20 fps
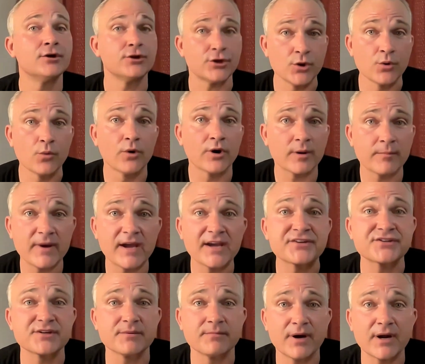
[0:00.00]
You want to make
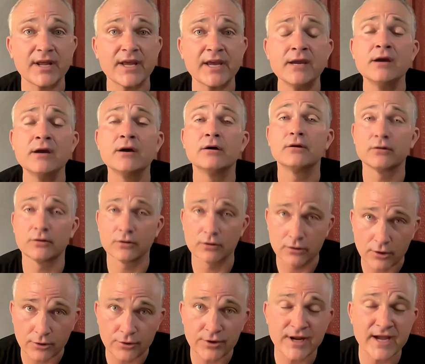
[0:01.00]
some money,
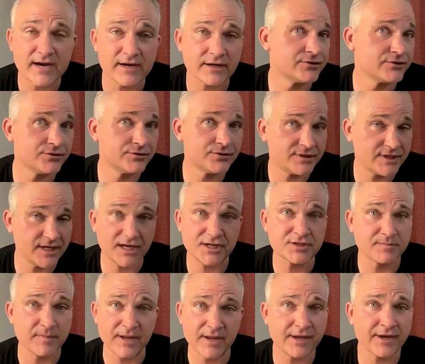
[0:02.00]
learn how to
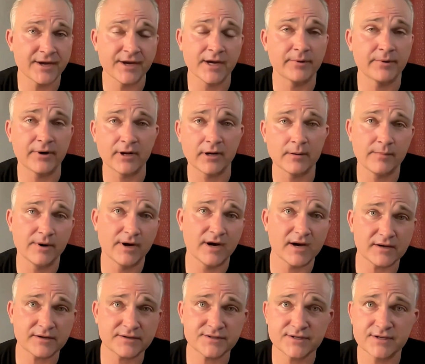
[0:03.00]
teach Media Company in a
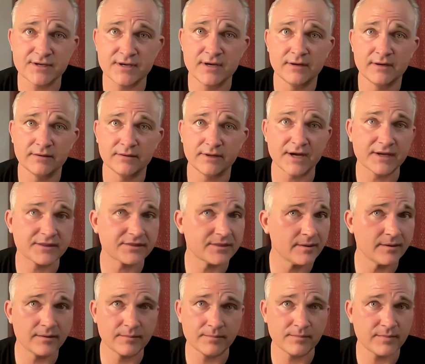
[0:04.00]
Box. Like
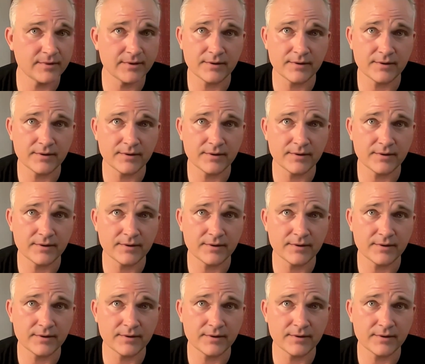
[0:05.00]
the,